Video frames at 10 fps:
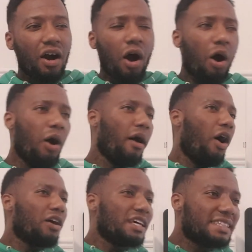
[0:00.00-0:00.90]
oh,
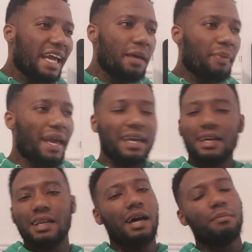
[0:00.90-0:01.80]
holiday pay
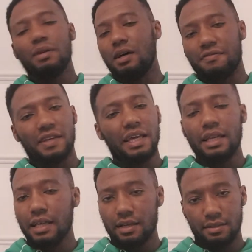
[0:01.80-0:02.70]
and that, blood.
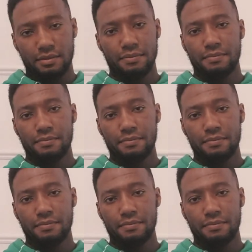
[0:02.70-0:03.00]
Forget that.